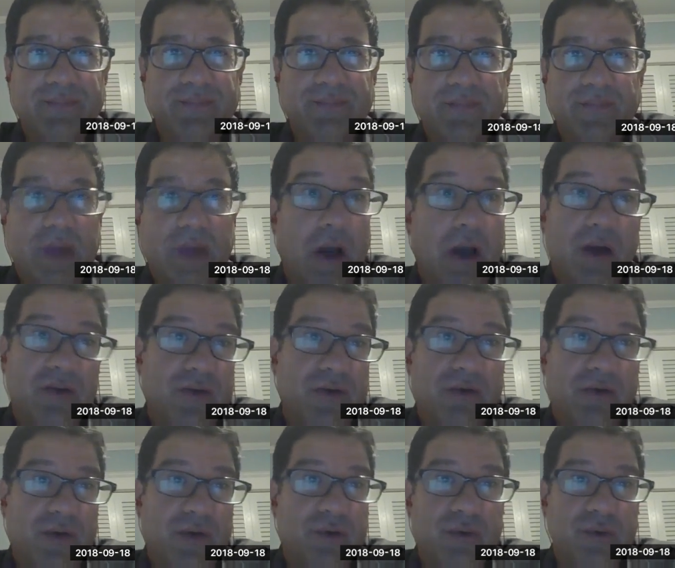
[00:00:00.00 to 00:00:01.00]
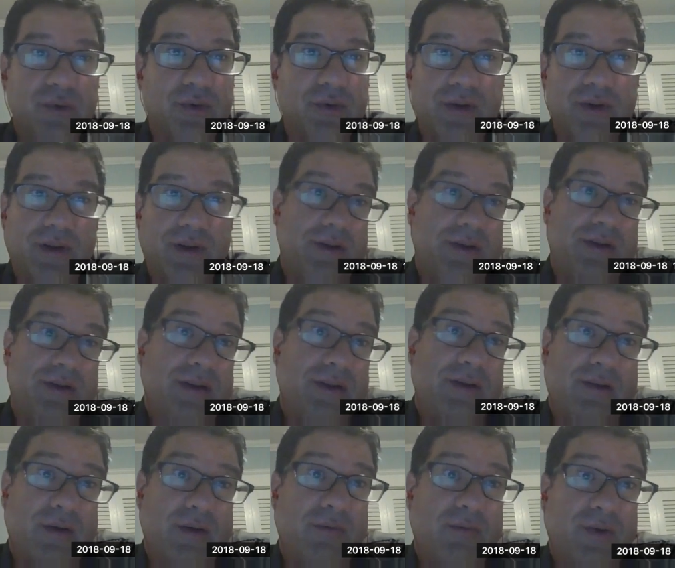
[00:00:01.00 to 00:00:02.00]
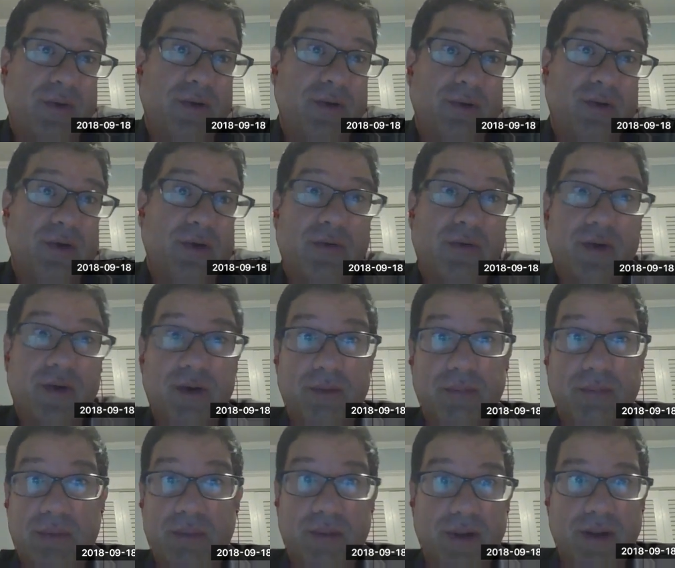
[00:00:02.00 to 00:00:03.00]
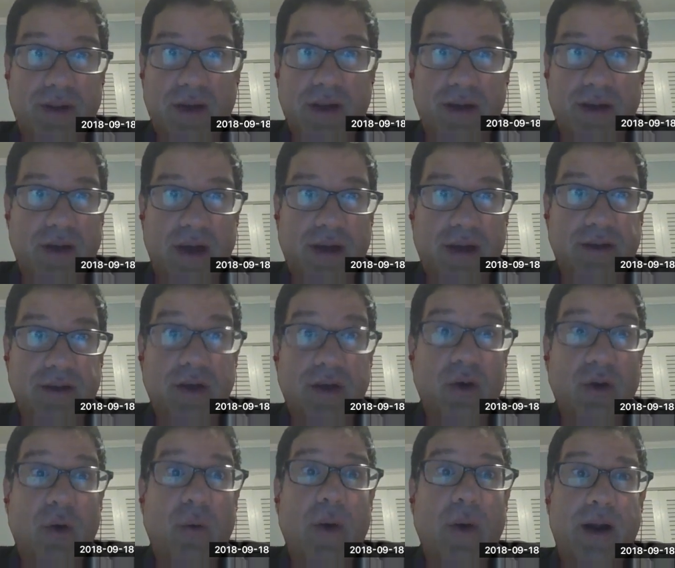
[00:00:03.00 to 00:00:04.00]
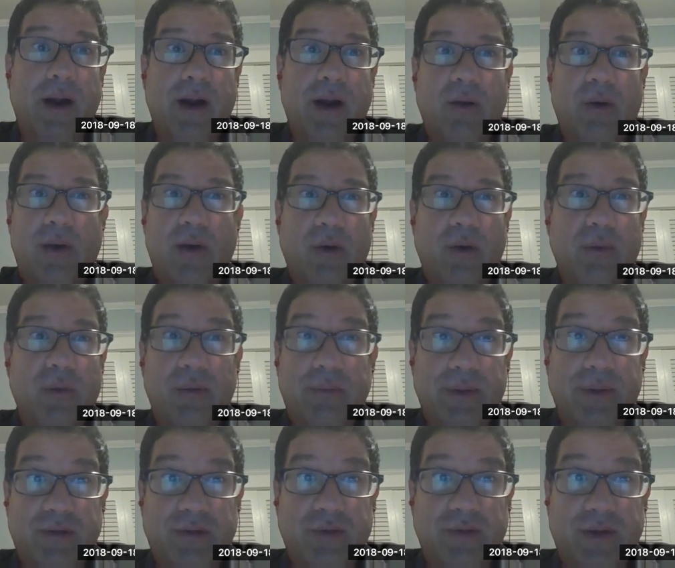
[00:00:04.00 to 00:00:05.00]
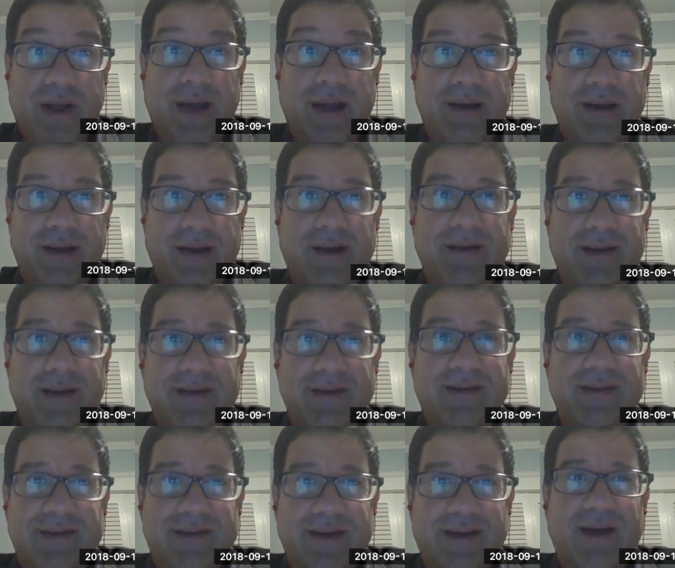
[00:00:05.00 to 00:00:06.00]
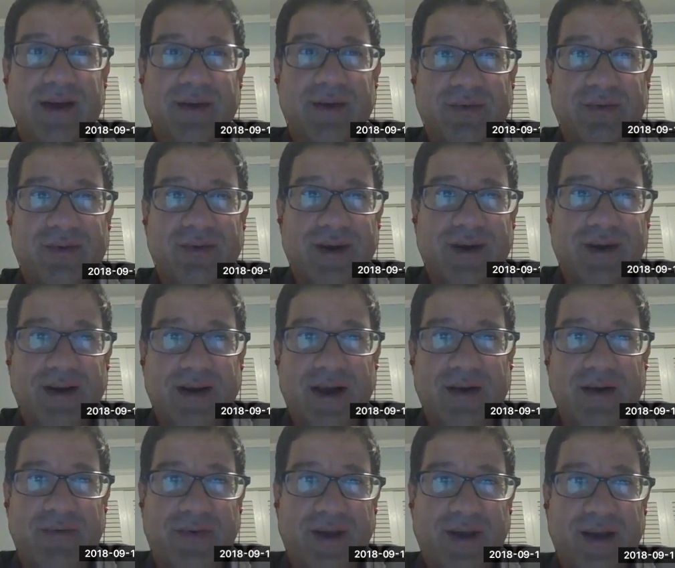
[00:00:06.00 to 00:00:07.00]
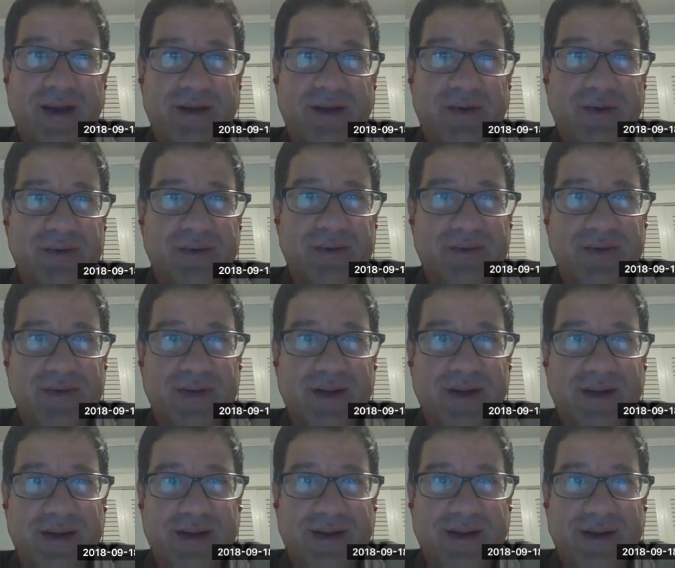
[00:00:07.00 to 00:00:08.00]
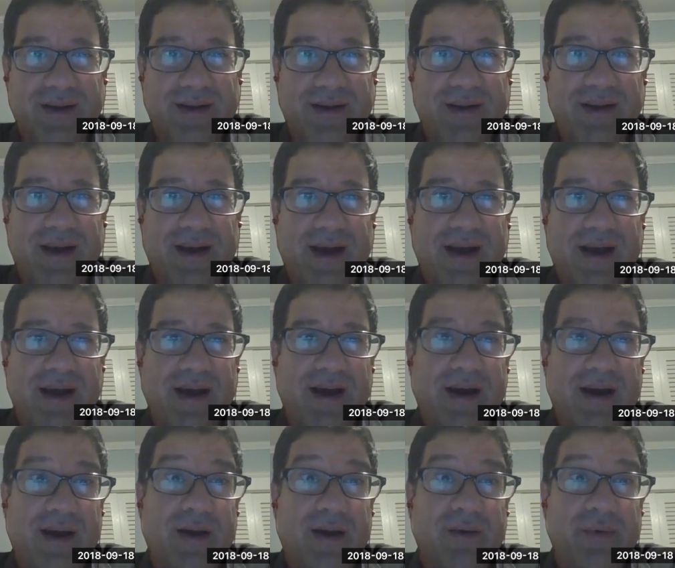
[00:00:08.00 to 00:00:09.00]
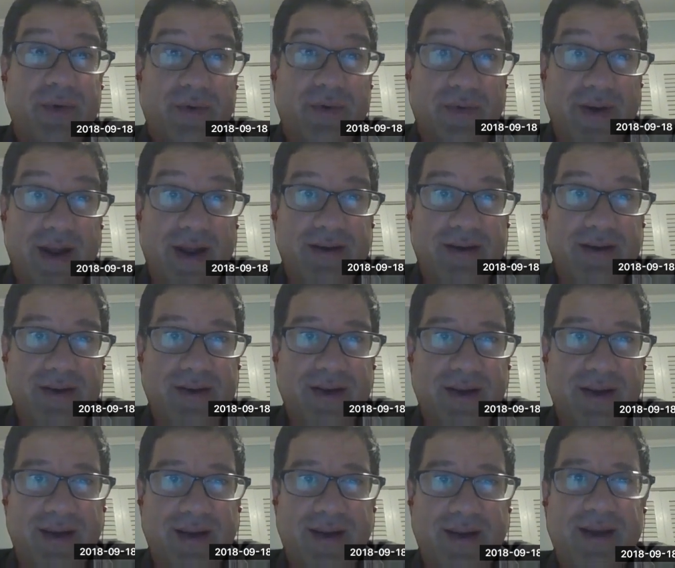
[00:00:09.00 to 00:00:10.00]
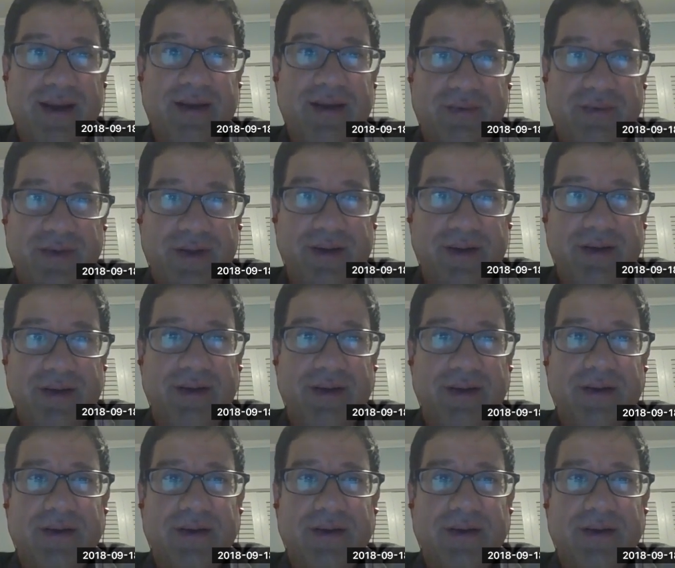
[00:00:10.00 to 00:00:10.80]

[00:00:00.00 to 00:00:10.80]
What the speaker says: Because if I did something different, maybe I didn't know where I would be today. And then it's kind of, I think I don't regret anything.